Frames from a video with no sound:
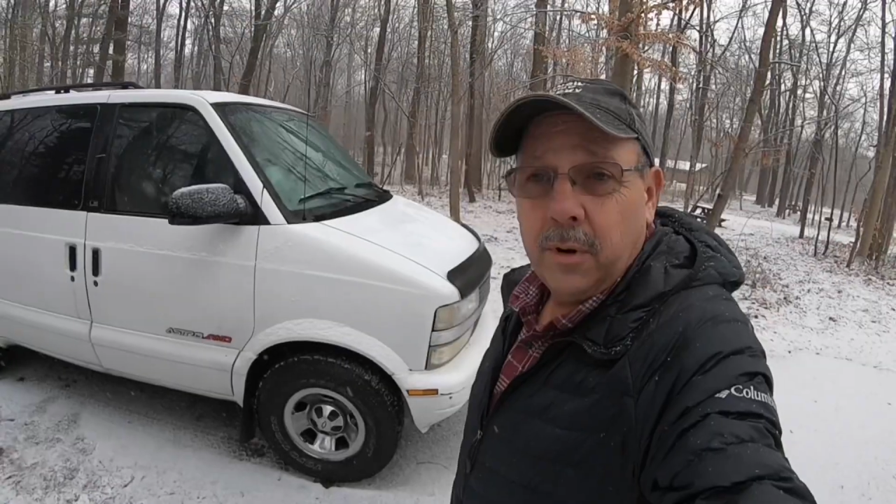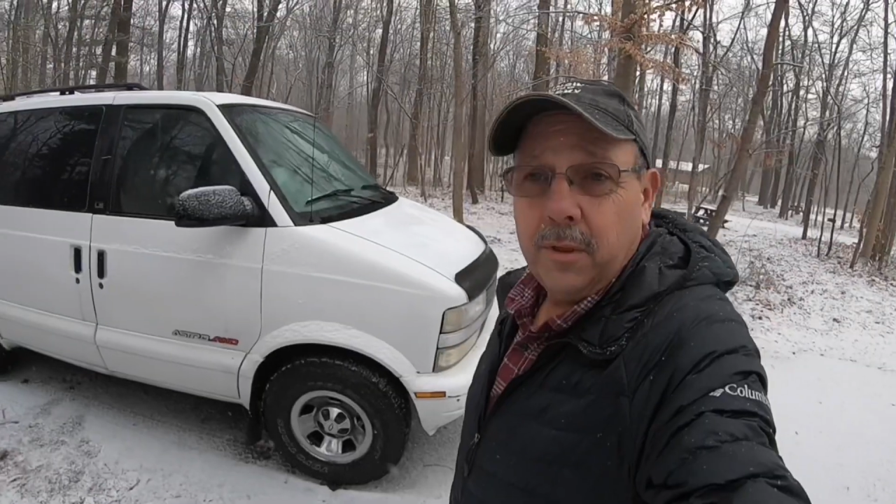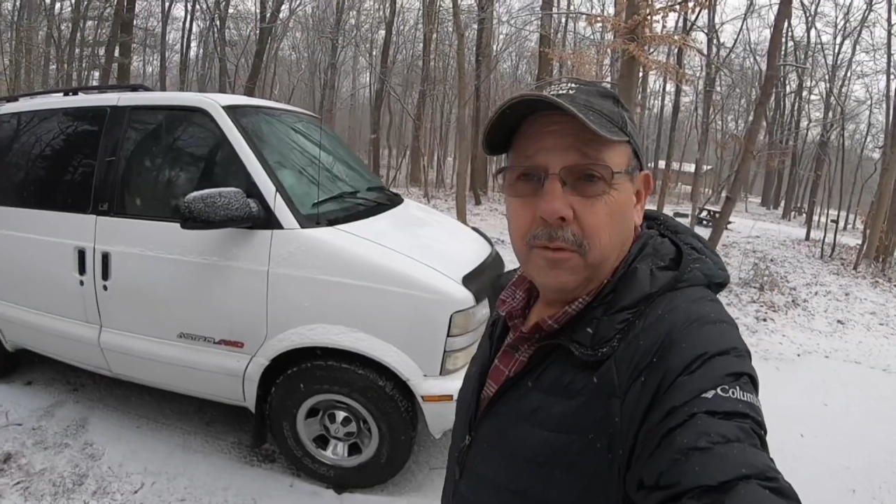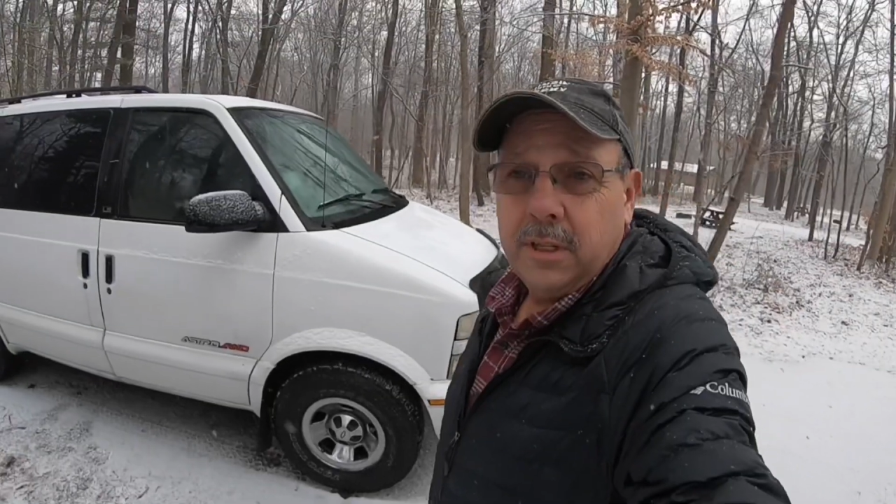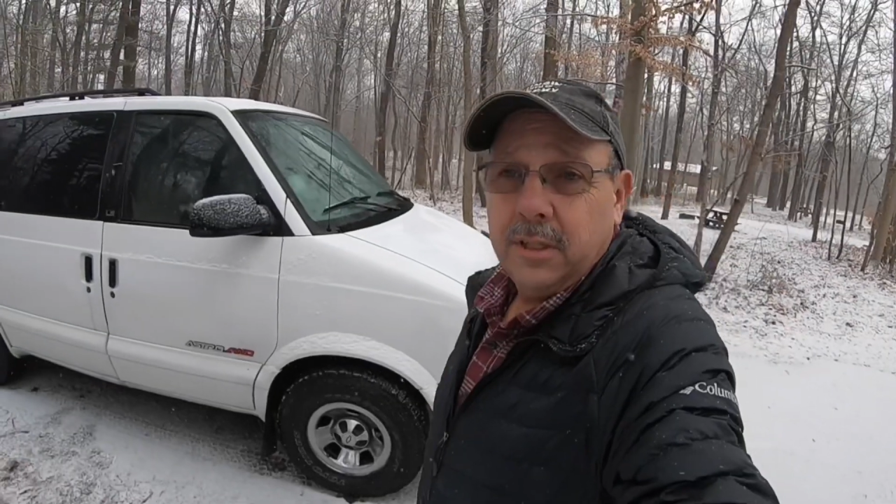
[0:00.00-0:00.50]
of
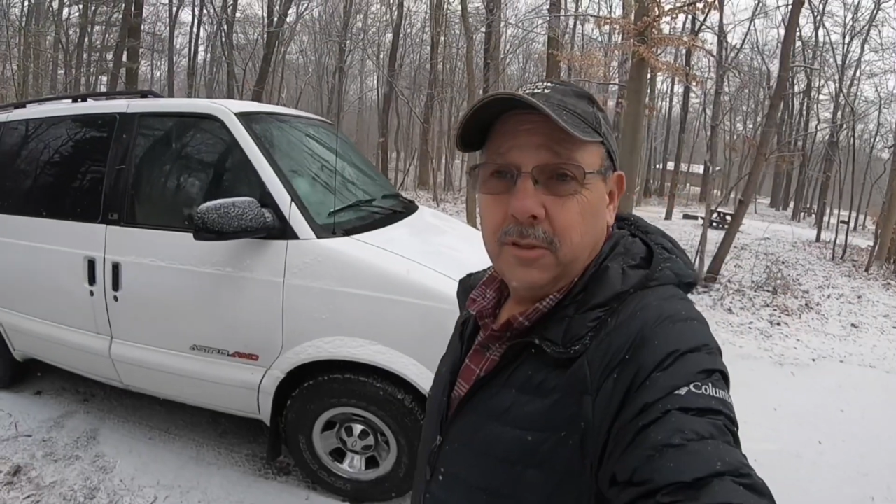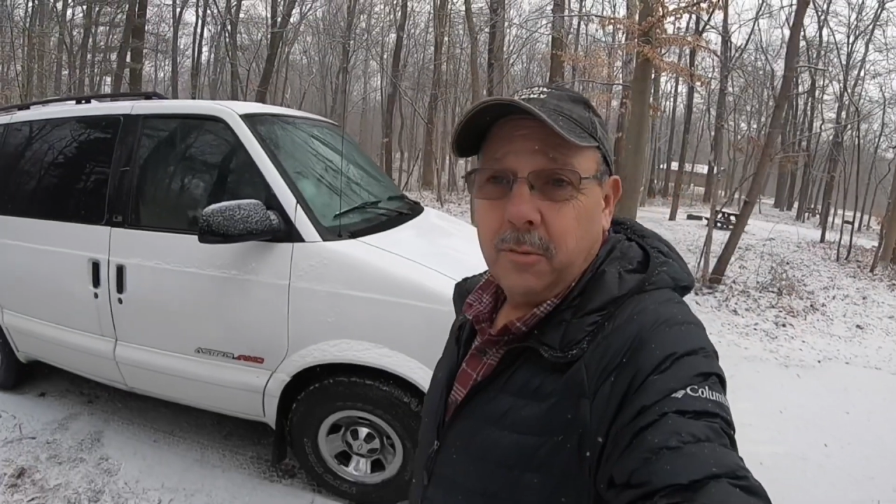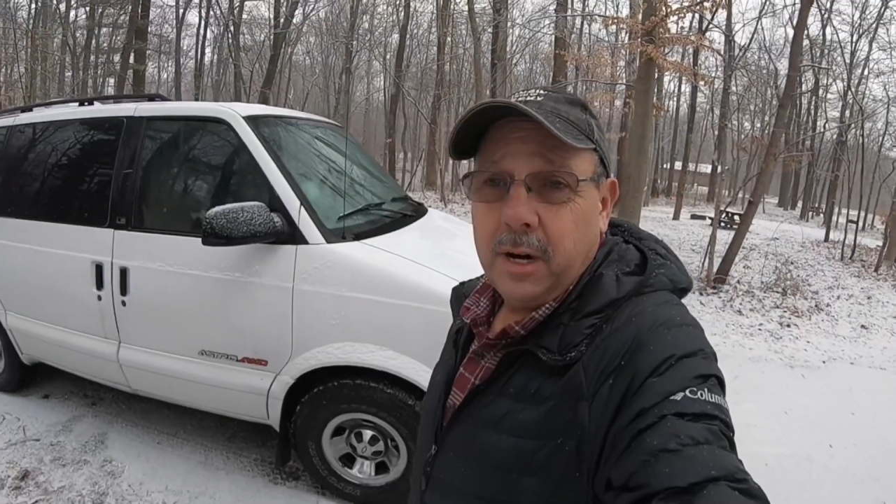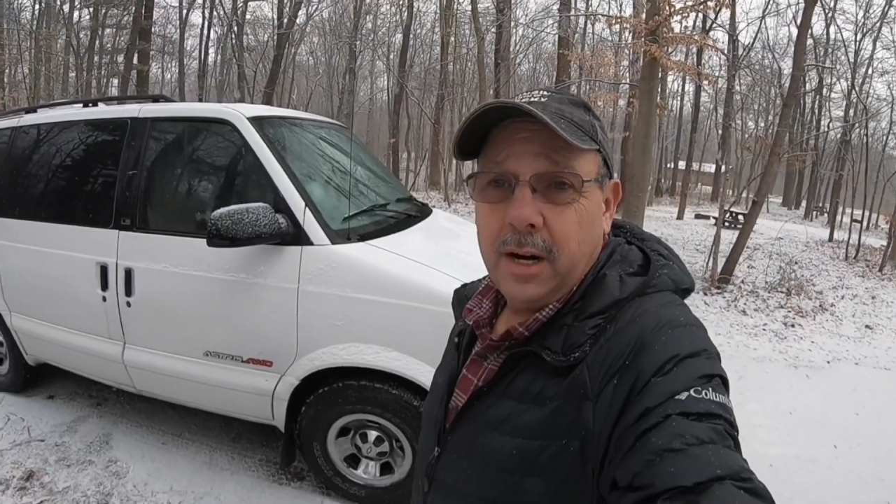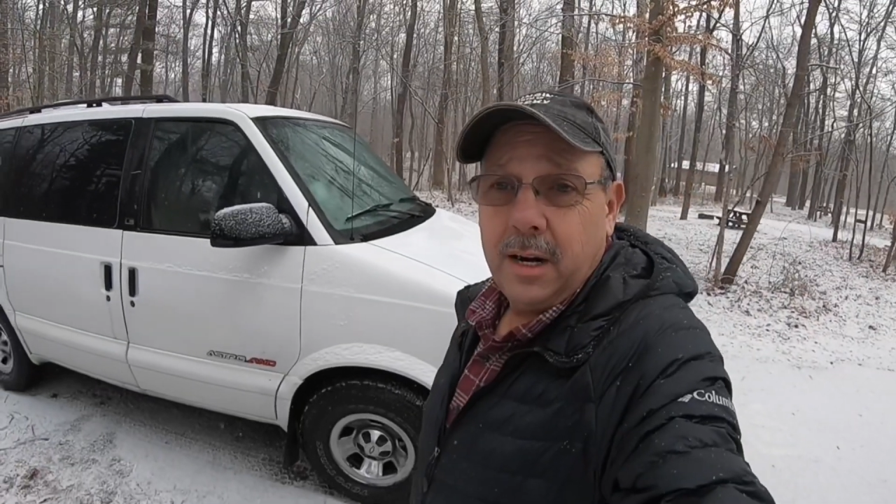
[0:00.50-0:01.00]
the reasons
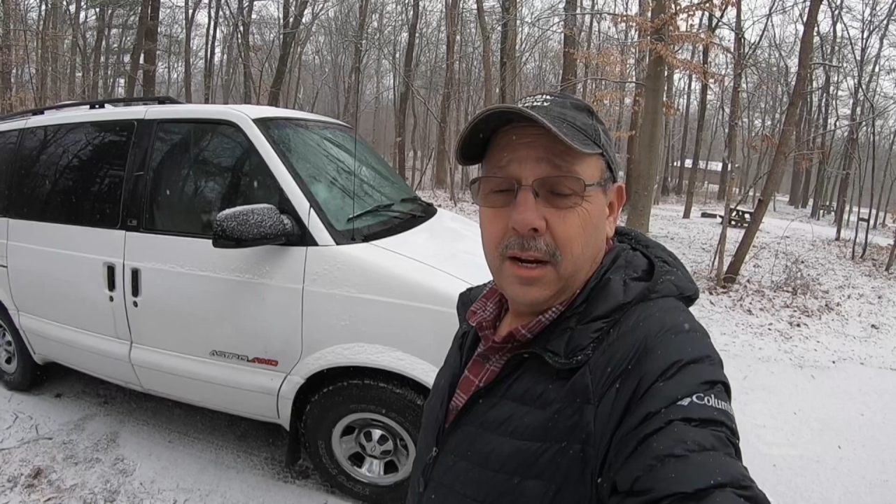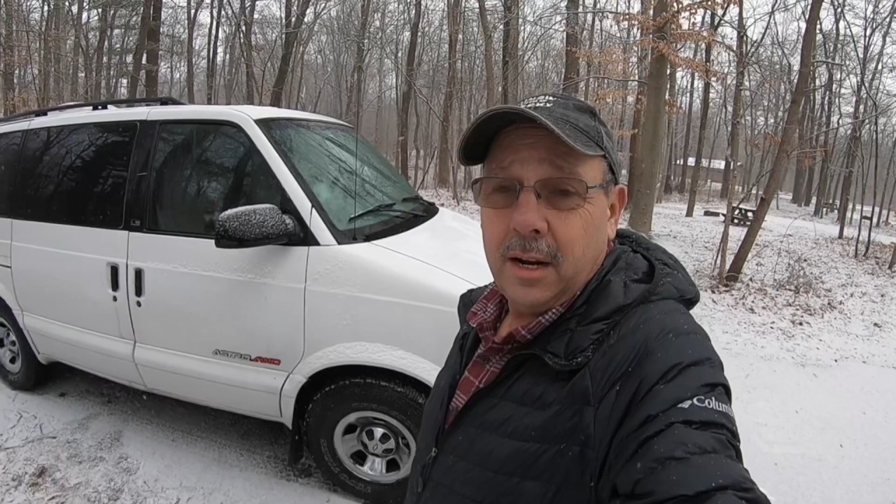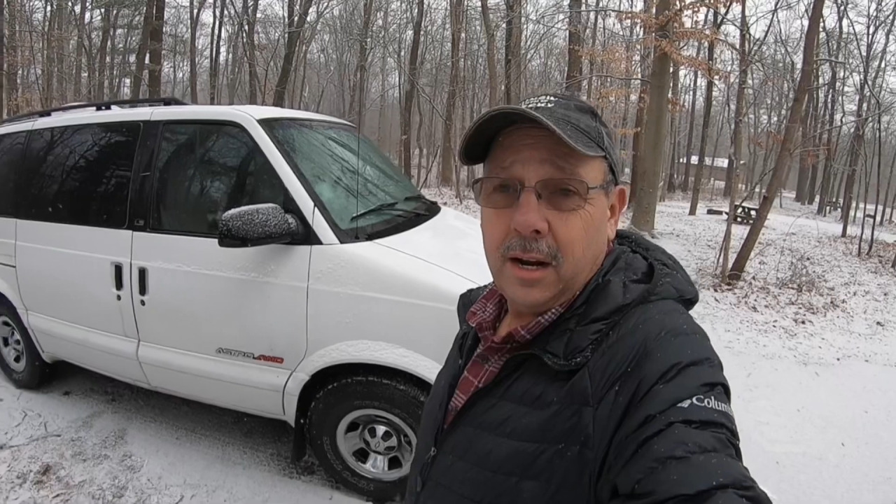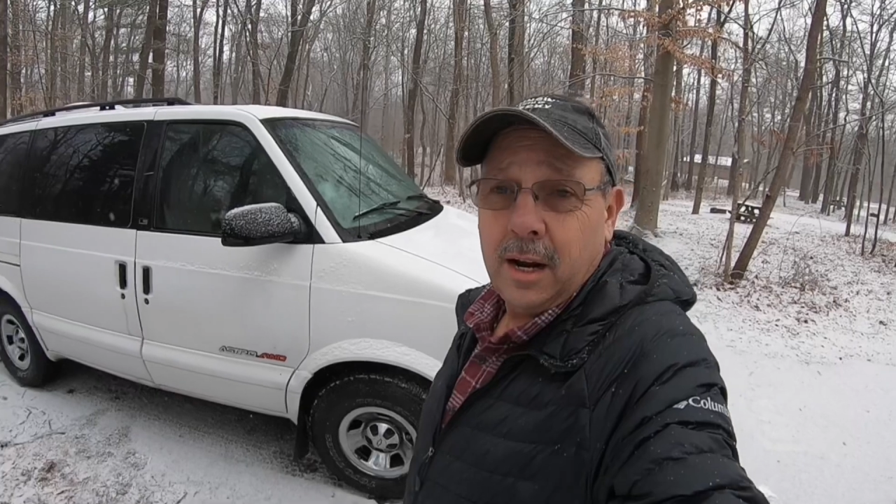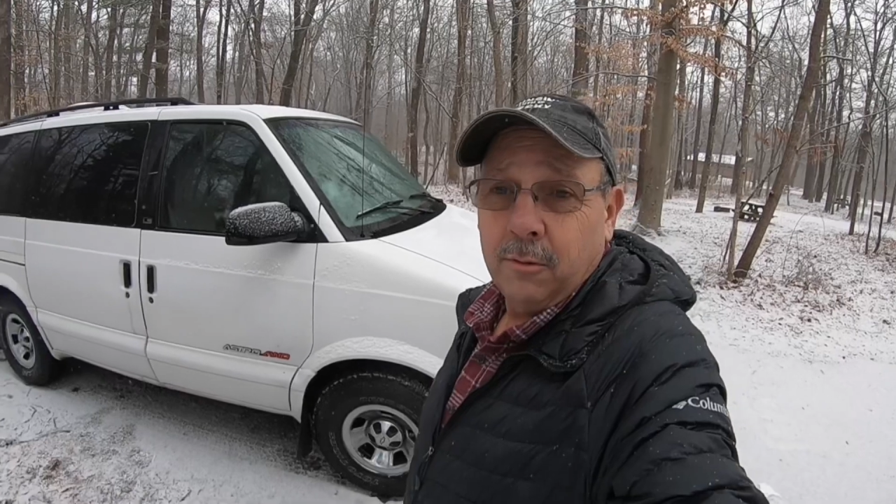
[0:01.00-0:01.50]
why I